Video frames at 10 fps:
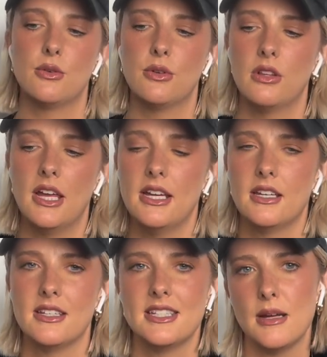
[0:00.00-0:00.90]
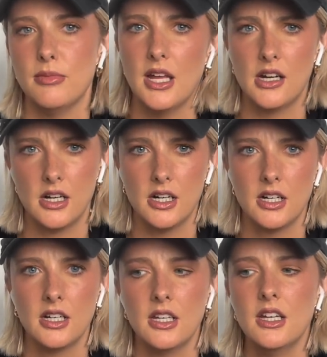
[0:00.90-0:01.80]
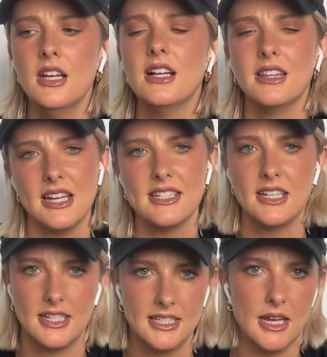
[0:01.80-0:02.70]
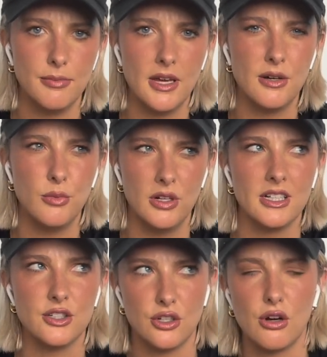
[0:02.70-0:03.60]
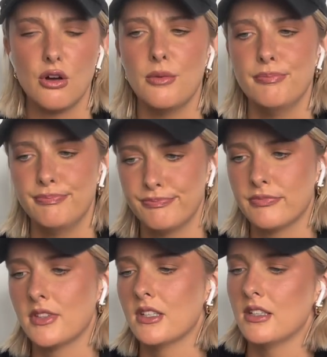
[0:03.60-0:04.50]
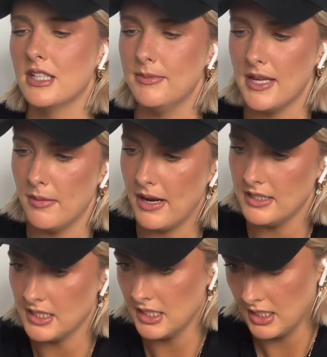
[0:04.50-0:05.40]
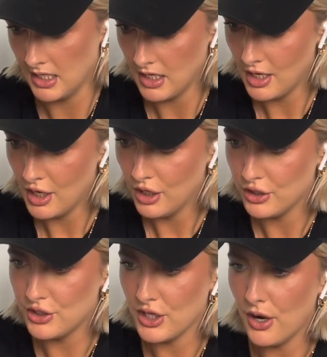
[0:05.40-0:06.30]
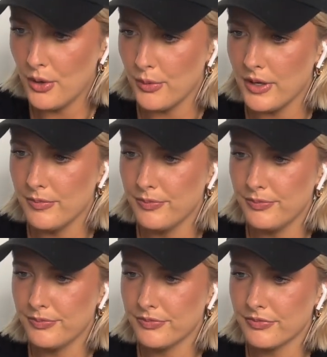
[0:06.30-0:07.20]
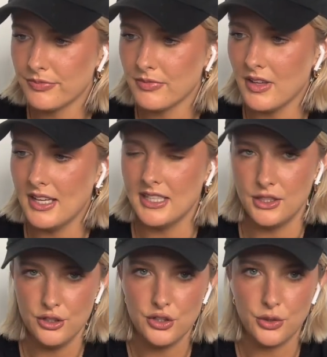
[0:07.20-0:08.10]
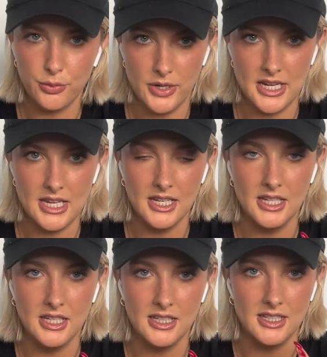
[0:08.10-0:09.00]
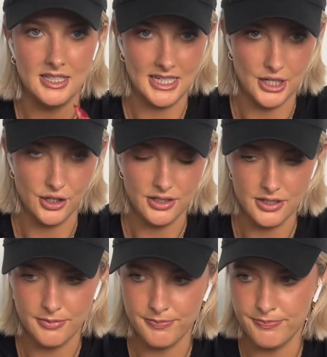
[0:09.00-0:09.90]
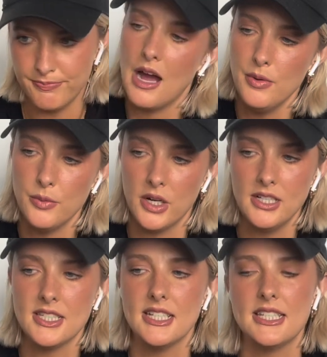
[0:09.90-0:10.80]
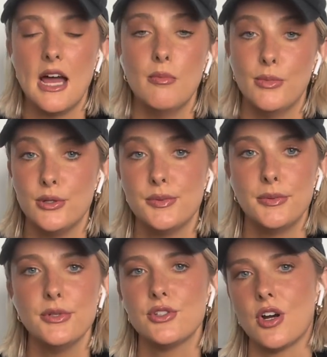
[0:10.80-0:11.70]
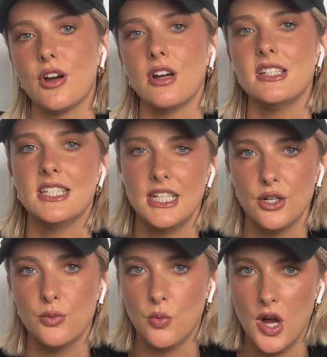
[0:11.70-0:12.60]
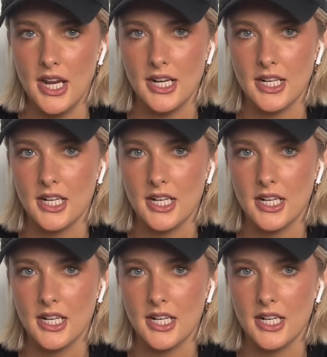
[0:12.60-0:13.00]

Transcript: or like a step ladder. Less like a step ladder, more like a circle. Keep that in mind. So I think there's 3 tiers. How it works is that most people start on tier 1,